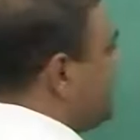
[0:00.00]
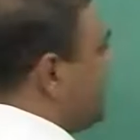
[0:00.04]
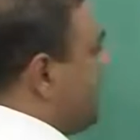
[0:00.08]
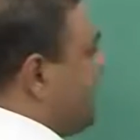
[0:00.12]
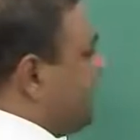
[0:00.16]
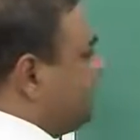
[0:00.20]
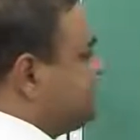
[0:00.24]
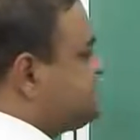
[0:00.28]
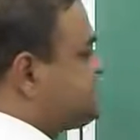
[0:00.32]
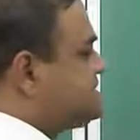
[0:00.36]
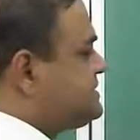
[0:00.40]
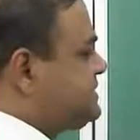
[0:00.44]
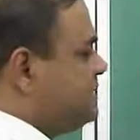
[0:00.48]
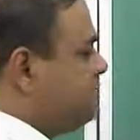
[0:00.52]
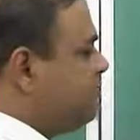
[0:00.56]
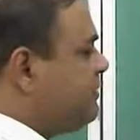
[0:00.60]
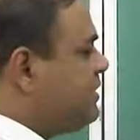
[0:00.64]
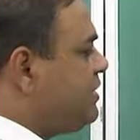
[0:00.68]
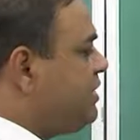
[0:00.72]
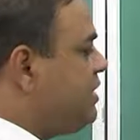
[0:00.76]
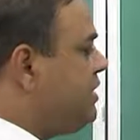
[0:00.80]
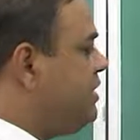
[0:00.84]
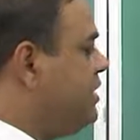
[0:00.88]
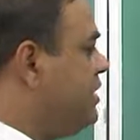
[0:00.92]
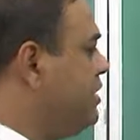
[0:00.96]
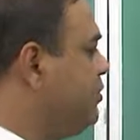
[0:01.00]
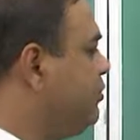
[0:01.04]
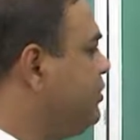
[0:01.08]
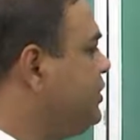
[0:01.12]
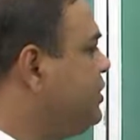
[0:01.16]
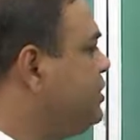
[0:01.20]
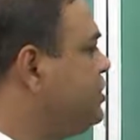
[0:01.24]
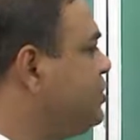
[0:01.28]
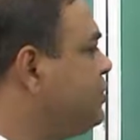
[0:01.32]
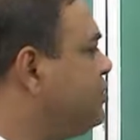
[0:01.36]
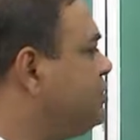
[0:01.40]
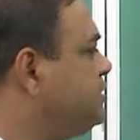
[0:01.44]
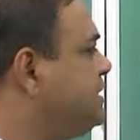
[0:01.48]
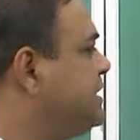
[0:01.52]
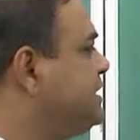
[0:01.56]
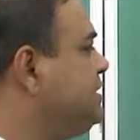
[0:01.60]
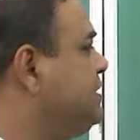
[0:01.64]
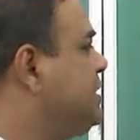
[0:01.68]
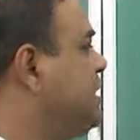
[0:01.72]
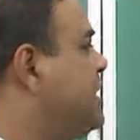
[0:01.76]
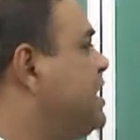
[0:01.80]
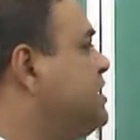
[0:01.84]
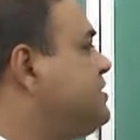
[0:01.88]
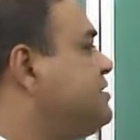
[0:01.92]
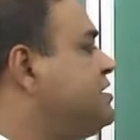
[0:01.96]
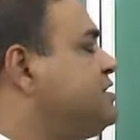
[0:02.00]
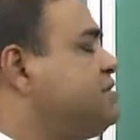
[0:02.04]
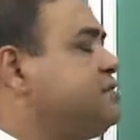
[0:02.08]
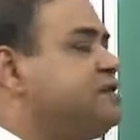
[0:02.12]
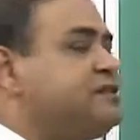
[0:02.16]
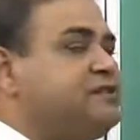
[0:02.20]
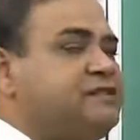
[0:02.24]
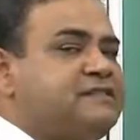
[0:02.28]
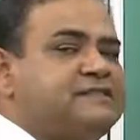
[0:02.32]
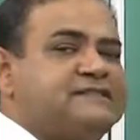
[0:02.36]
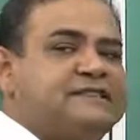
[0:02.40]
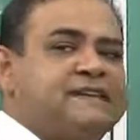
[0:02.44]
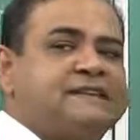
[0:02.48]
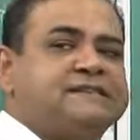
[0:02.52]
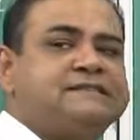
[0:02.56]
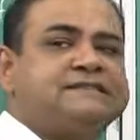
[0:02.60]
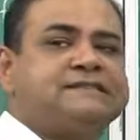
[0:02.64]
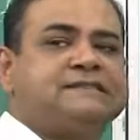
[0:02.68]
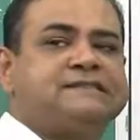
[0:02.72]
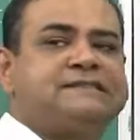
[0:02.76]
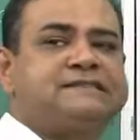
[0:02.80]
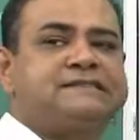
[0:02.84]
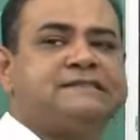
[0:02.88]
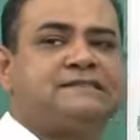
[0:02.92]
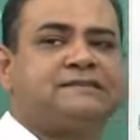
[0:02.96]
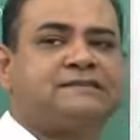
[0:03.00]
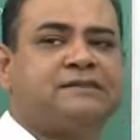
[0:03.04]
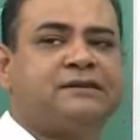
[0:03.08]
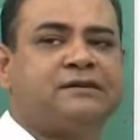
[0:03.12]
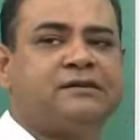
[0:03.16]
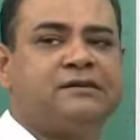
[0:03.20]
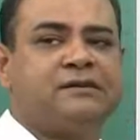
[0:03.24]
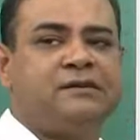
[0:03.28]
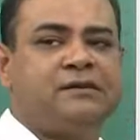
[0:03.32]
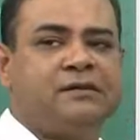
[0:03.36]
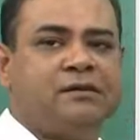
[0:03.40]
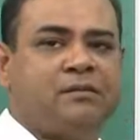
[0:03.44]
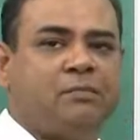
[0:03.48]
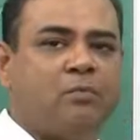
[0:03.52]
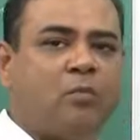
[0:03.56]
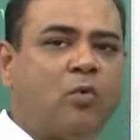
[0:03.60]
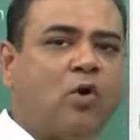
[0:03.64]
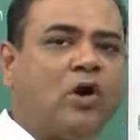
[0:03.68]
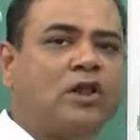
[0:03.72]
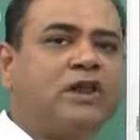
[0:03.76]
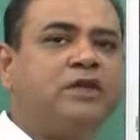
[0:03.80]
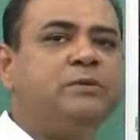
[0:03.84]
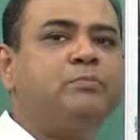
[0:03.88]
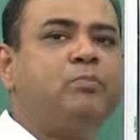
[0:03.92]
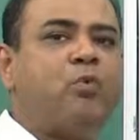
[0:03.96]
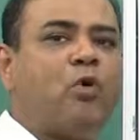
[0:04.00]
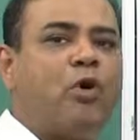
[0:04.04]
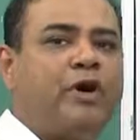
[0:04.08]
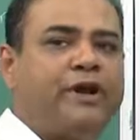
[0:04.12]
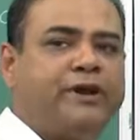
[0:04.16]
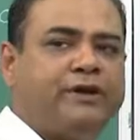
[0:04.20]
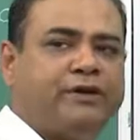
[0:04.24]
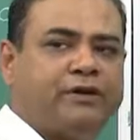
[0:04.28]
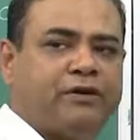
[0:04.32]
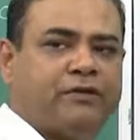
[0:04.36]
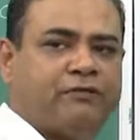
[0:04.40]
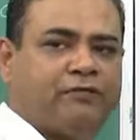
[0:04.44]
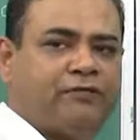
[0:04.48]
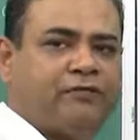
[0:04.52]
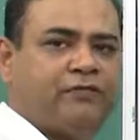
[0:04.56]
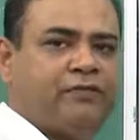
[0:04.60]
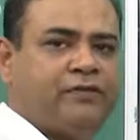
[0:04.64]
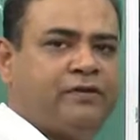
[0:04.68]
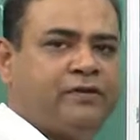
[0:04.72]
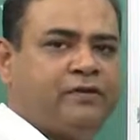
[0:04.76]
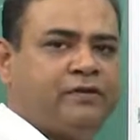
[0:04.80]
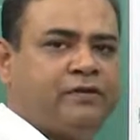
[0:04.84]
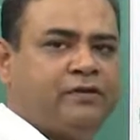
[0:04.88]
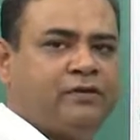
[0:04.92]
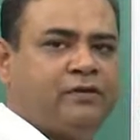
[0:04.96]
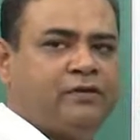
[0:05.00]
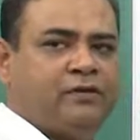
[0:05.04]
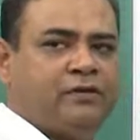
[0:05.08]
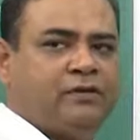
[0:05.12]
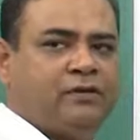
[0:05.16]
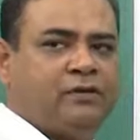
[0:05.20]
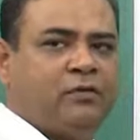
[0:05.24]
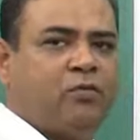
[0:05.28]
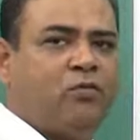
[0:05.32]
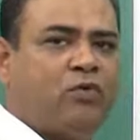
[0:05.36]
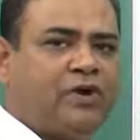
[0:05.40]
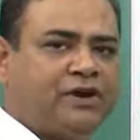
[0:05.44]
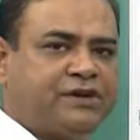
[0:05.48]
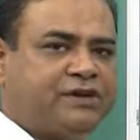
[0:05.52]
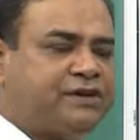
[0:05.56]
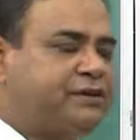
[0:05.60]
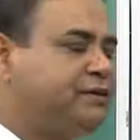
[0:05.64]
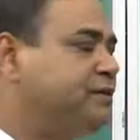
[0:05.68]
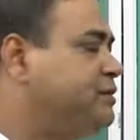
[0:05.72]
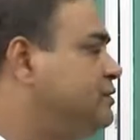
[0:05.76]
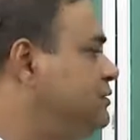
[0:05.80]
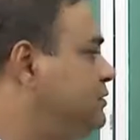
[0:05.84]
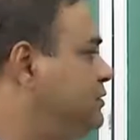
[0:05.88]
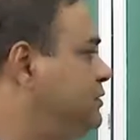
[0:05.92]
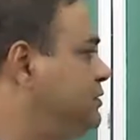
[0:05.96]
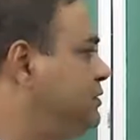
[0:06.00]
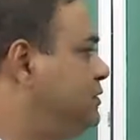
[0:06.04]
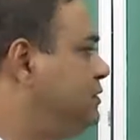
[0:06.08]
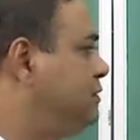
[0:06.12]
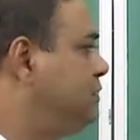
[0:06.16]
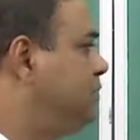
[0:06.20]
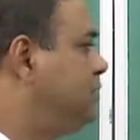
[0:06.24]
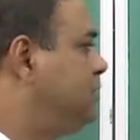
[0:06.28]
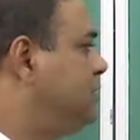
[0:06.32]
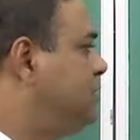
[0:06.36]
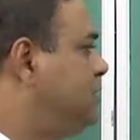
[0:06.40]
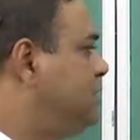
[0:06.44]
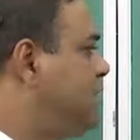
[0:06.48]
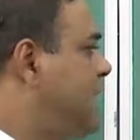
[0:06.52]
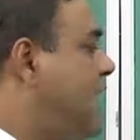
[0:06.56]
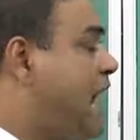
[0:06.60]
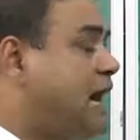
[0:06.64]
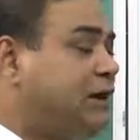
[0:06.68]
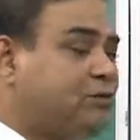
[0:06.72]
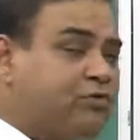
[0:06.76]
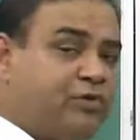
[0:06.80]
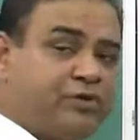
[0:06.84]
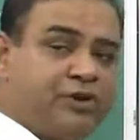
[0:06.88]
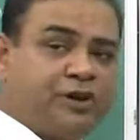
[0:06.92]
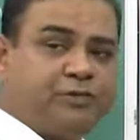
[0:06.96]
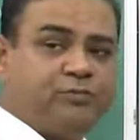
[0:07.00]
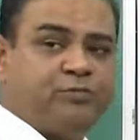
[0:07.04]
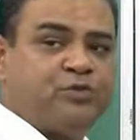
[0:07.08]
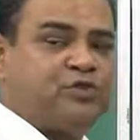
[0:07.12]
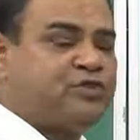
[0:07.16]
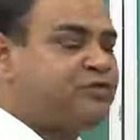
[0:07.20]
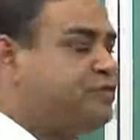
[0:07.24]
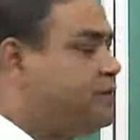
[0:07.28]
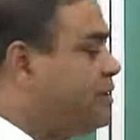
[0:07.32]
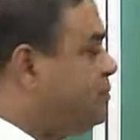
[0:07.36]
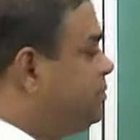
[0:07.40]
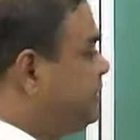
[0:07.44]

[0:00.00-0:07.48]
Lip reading: And similarly, we know that 100 degree Celsius is the boiling point of water at 1 atmosphere